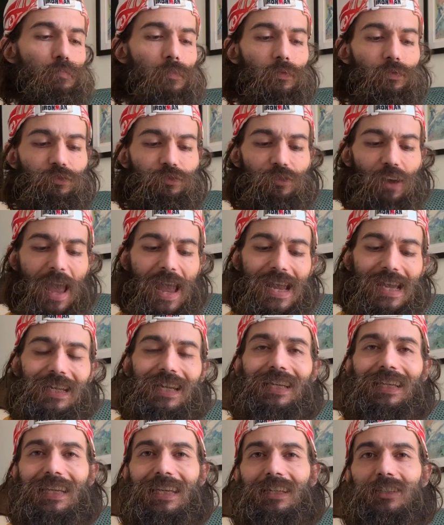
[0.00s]

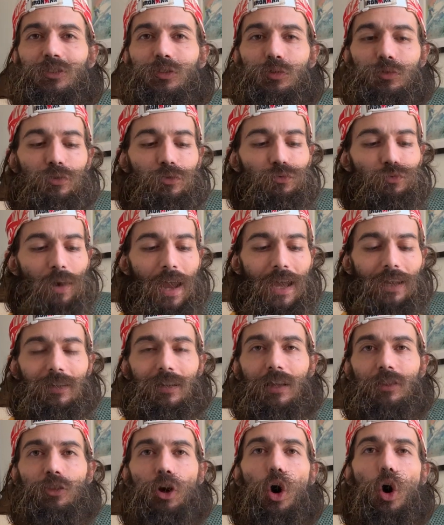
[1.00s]
fading into the
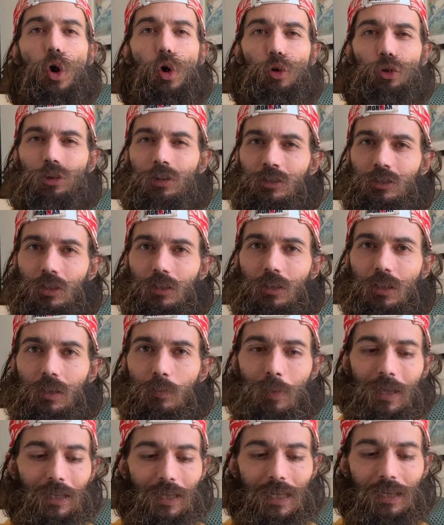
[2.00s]
red and the orange a
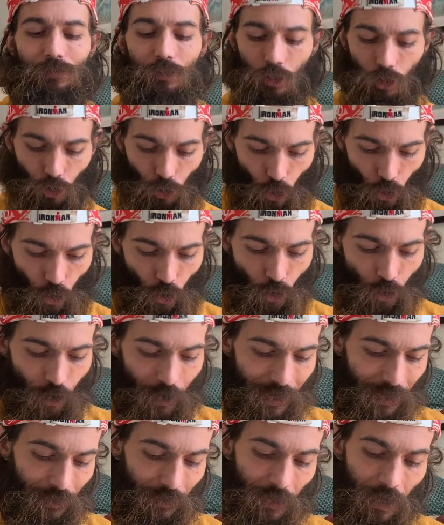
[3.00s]
little bit, even
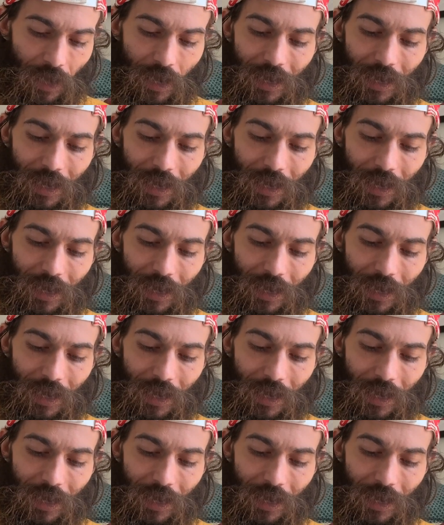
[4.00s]
turning